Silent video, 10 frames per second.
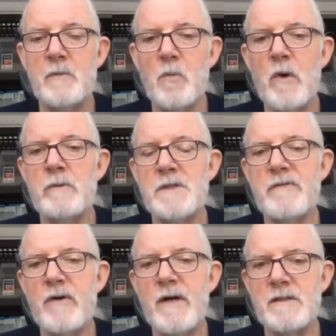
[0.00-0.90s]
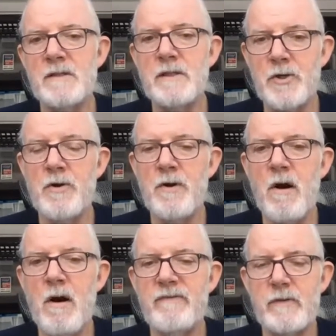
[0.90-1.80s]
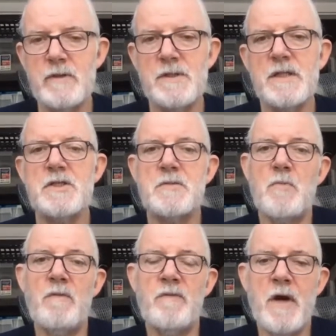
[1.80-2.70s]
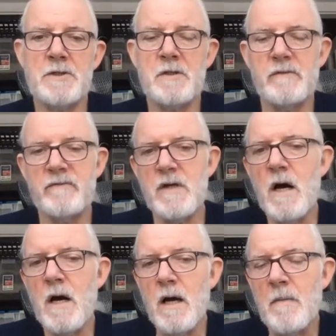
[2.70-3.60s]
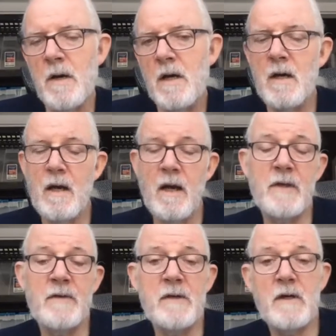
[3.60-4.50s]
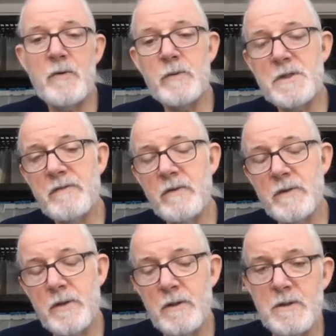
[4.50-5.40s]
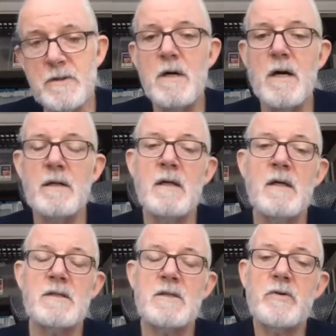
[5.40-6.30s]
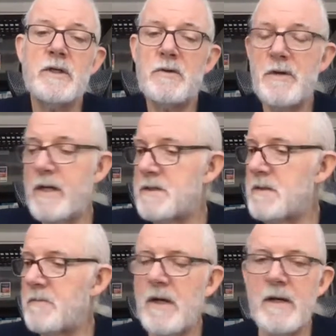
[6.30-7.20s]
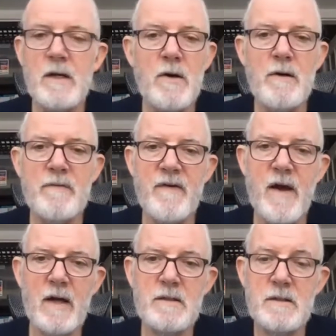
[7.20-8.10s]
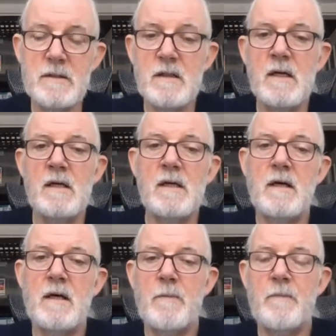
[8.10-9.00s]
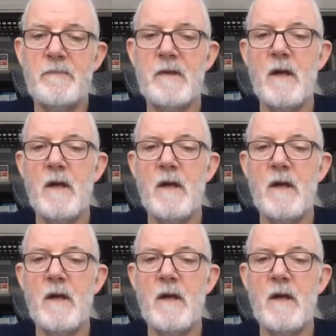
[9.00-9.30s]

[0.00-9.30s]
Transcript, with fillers: one receiver has to turn off. There's a small fraction of time, and then the other receiver turns on. So it creates some kind of artifacts. Um,